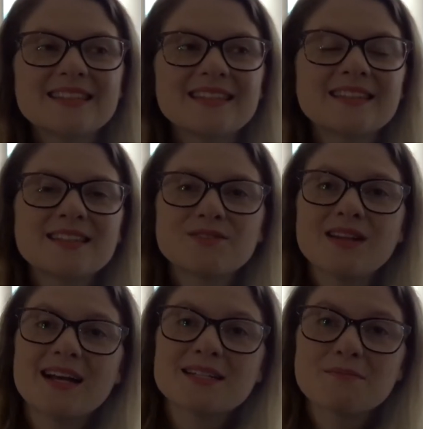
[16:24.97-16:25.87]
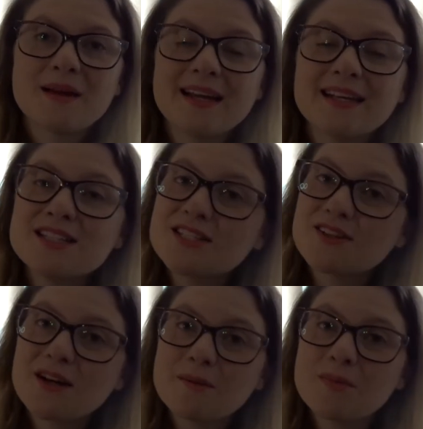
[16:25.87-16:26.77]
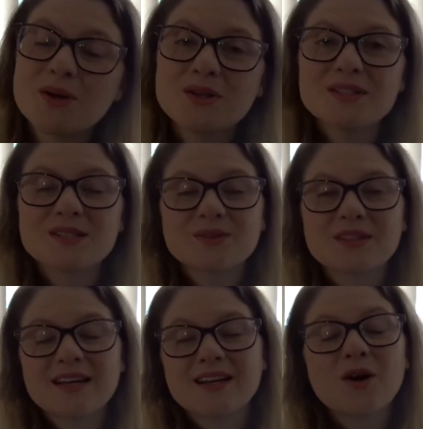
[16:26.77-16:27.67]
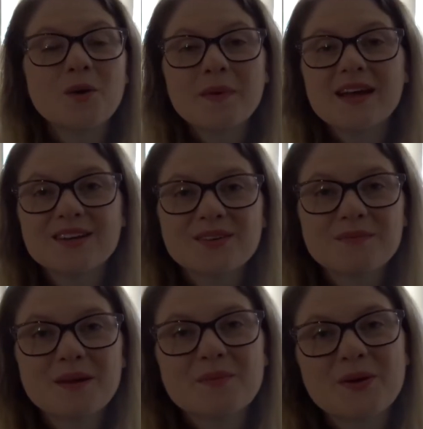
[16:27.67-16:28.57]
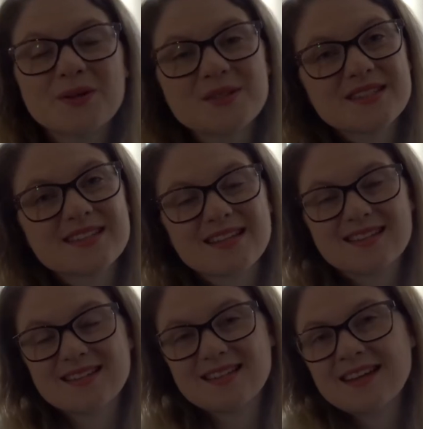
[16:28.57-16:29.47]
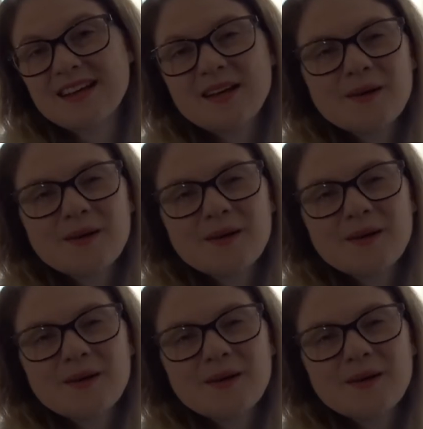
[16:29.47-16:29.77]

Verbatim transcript: see that they've liked my Instagram post or they comment on my posts, and